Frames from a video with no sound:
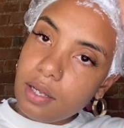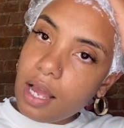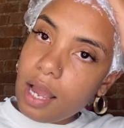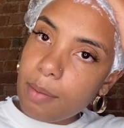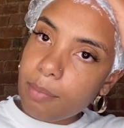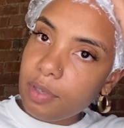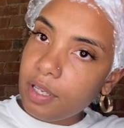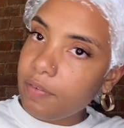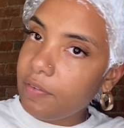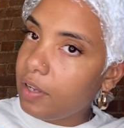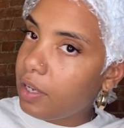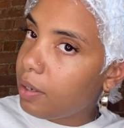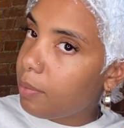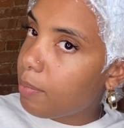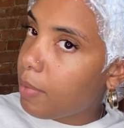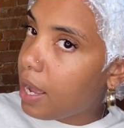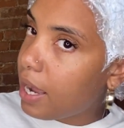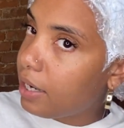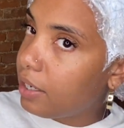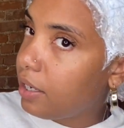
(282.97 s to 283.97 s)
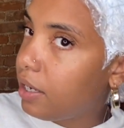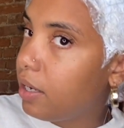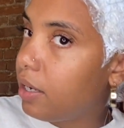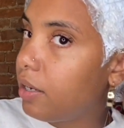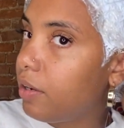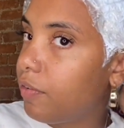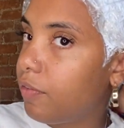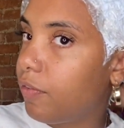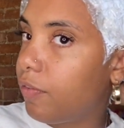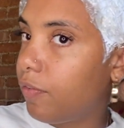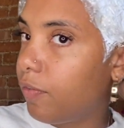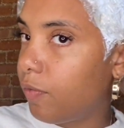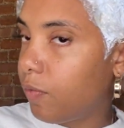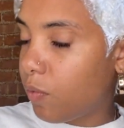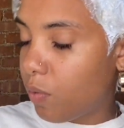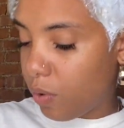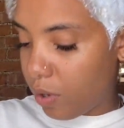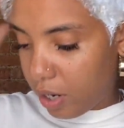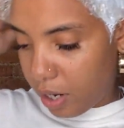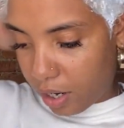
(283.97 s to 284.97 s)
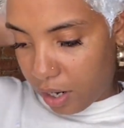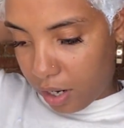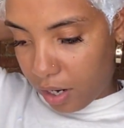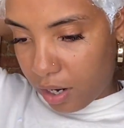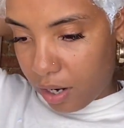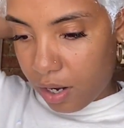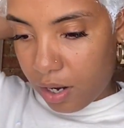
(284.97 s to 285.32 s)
I'm leaving mine in for